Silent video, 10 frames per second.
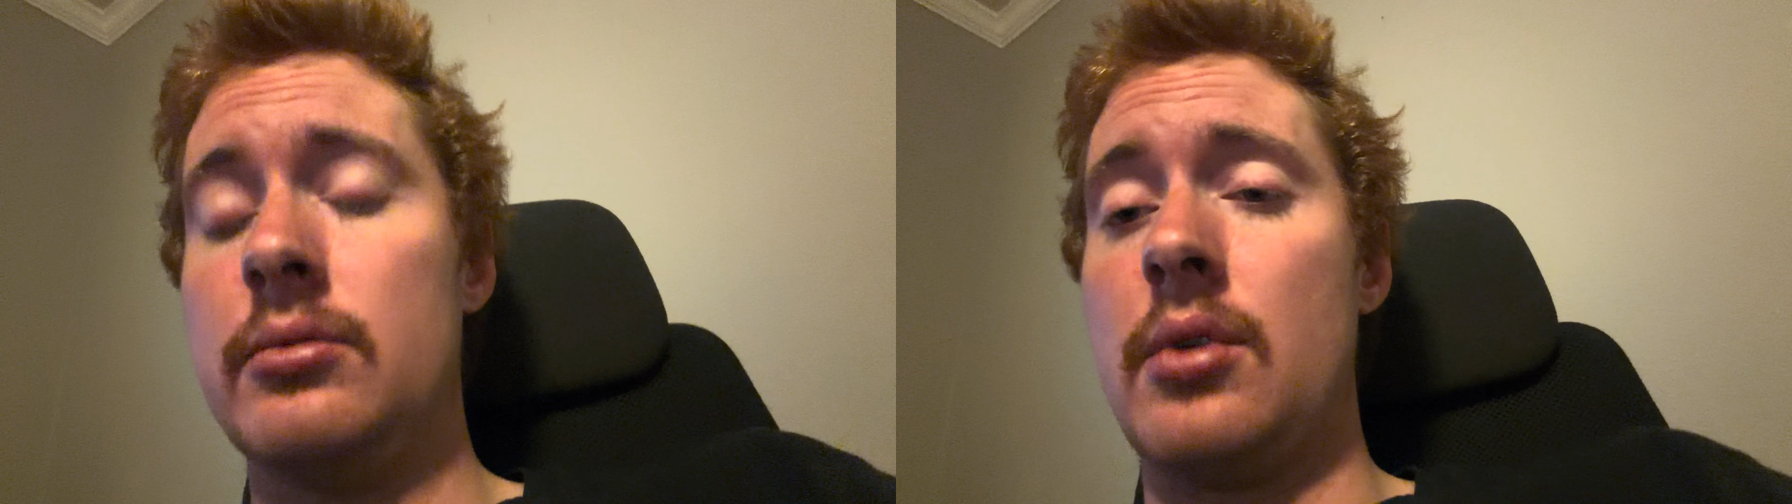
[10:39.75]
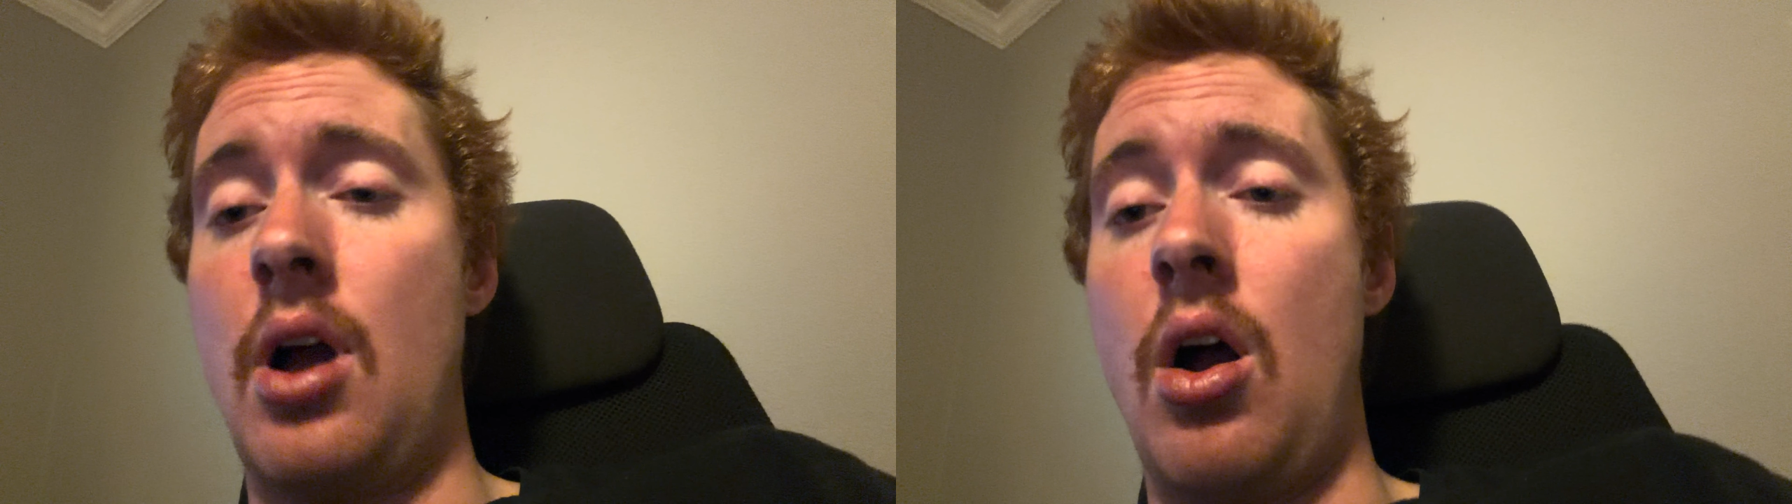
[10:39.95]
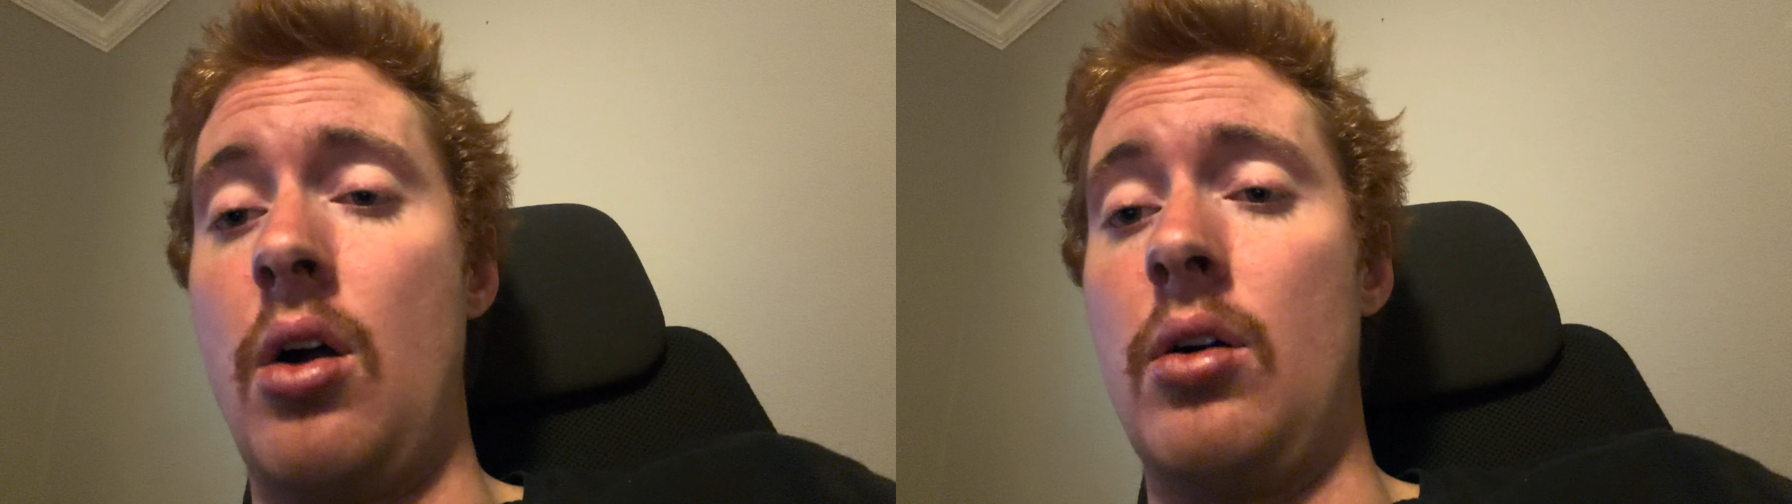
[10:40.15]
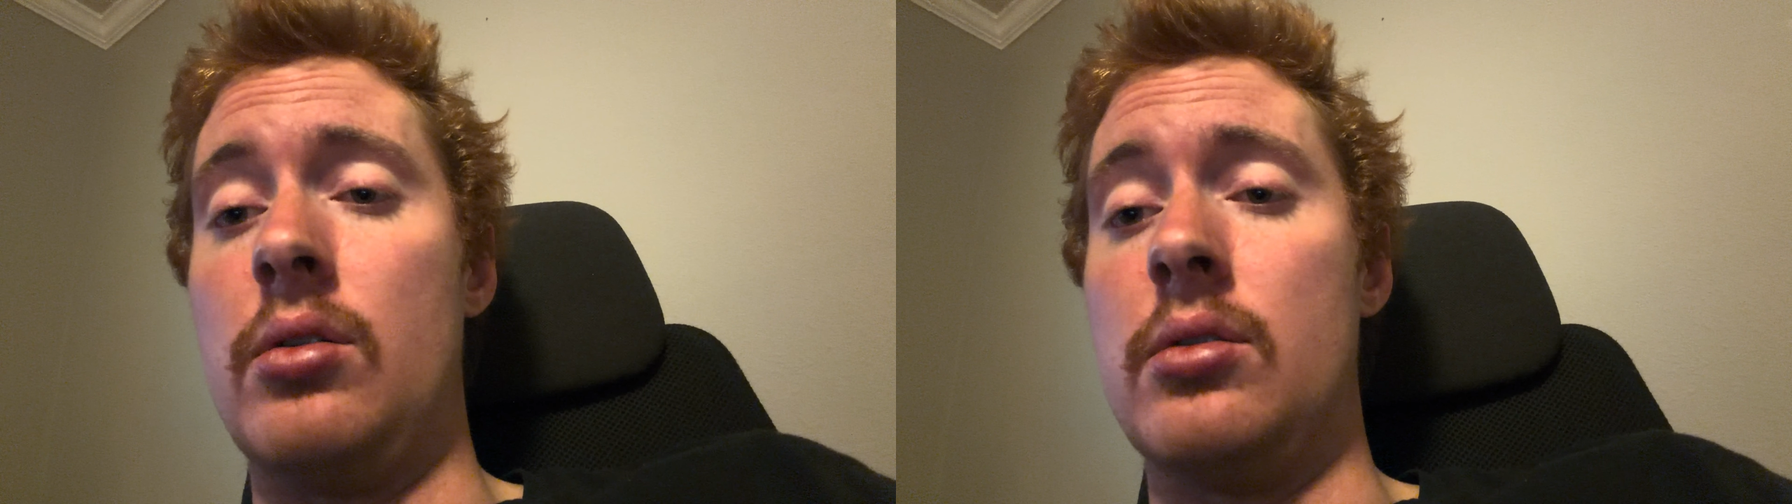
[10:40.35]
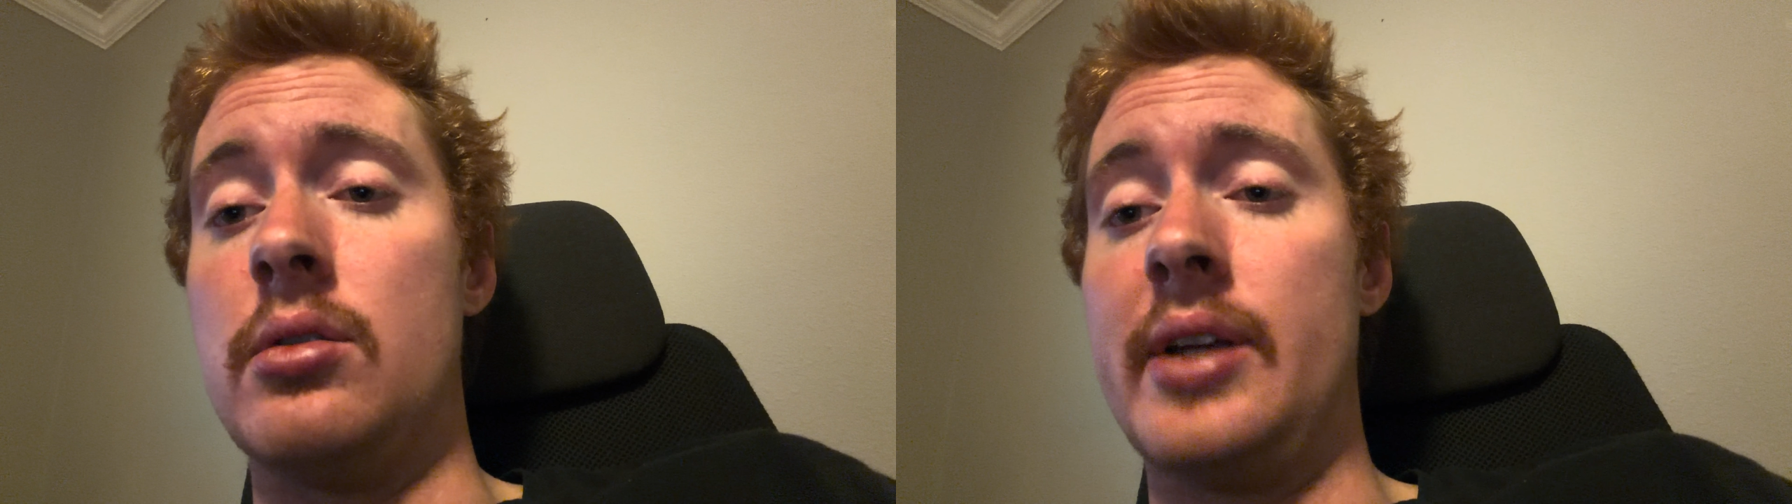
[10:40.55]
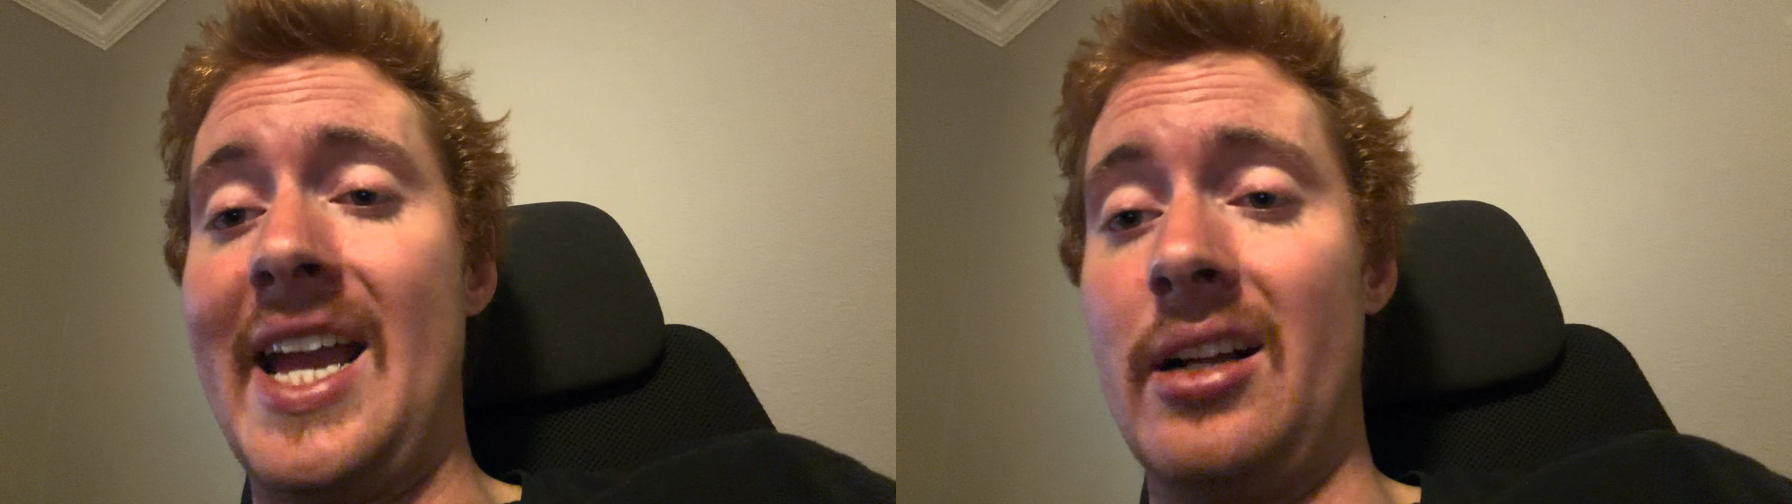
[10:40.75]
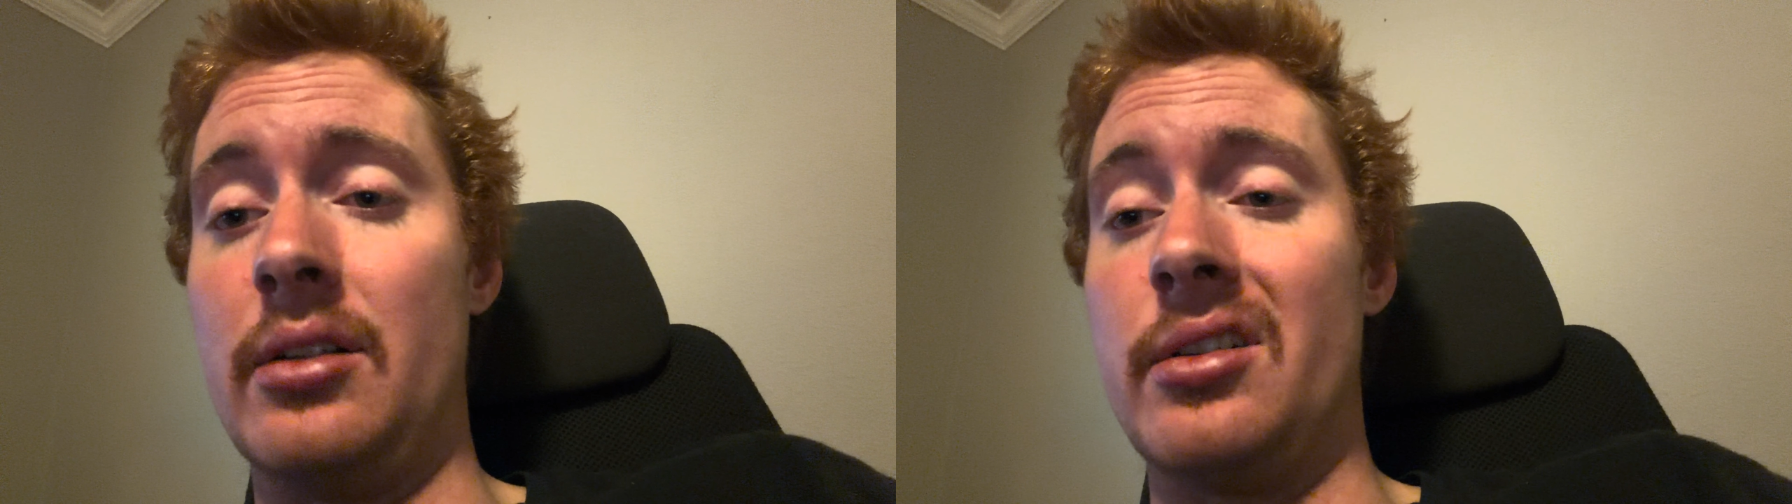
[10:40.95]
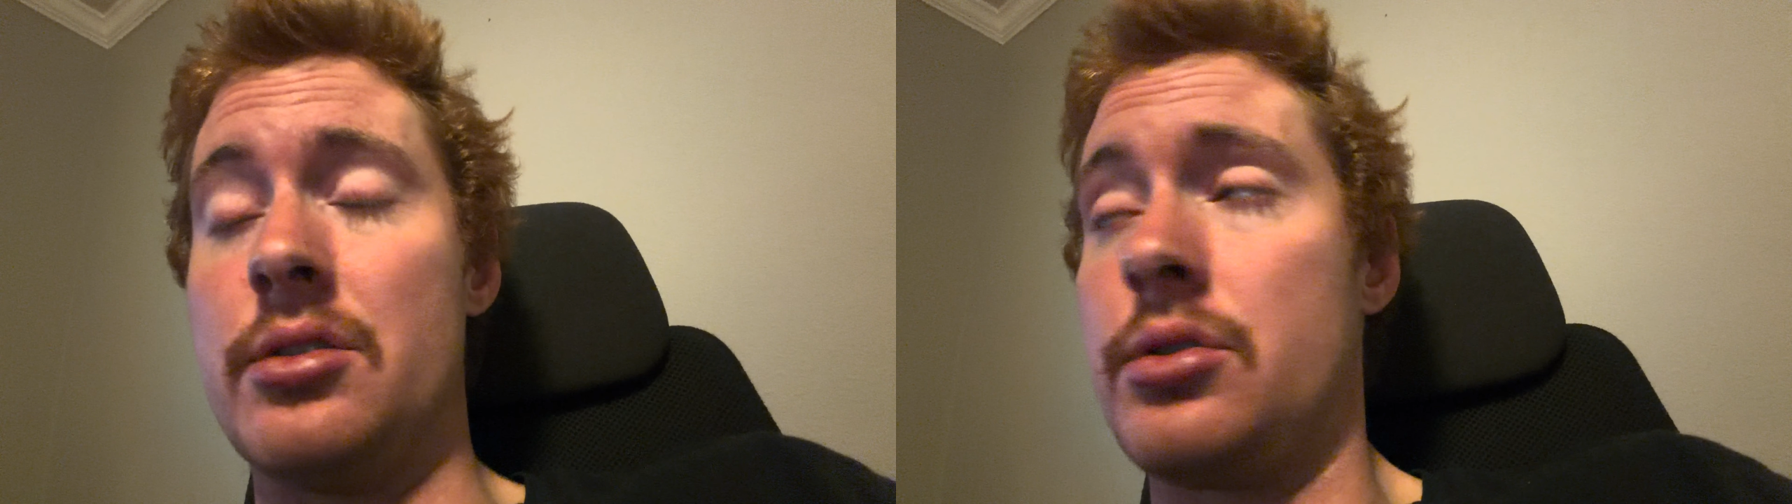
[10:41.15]
all
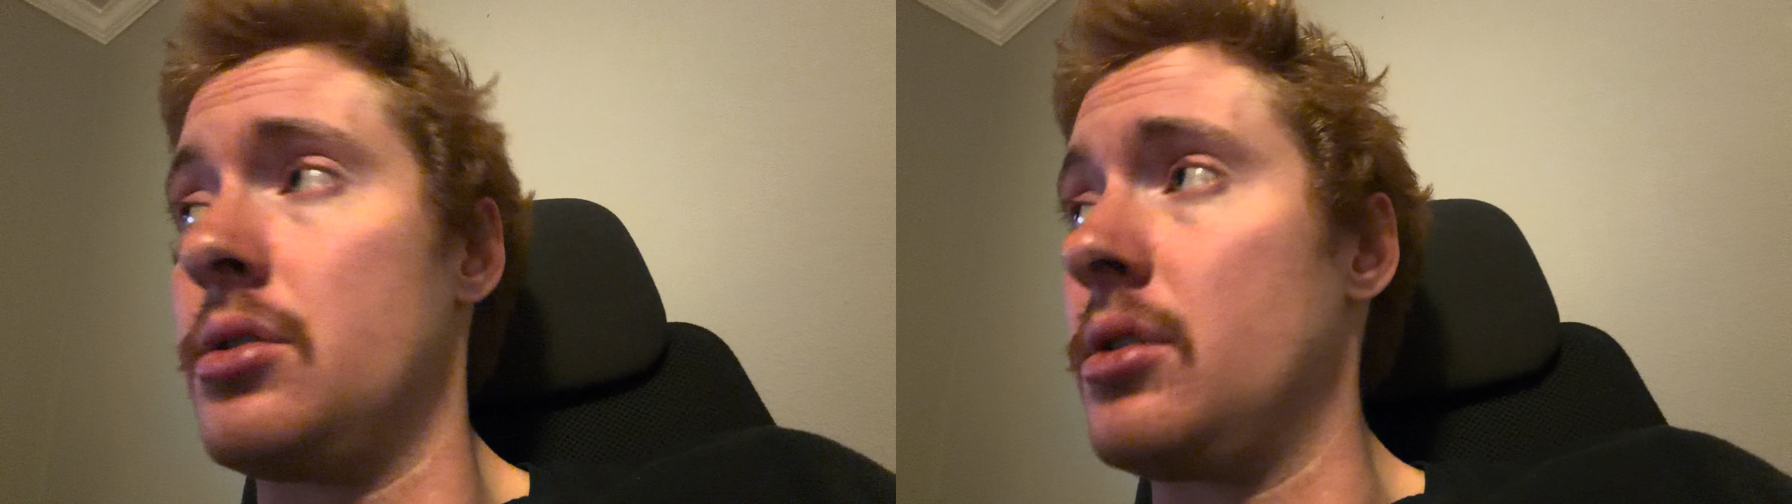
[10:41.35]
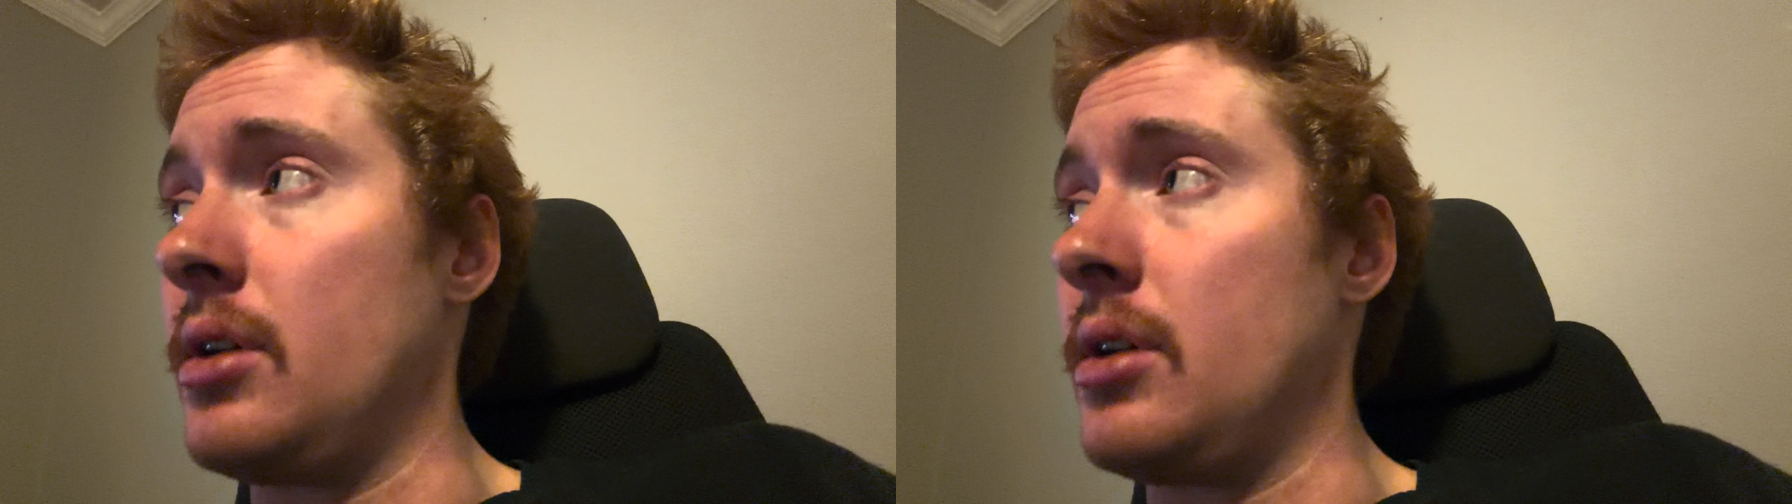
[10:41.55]
English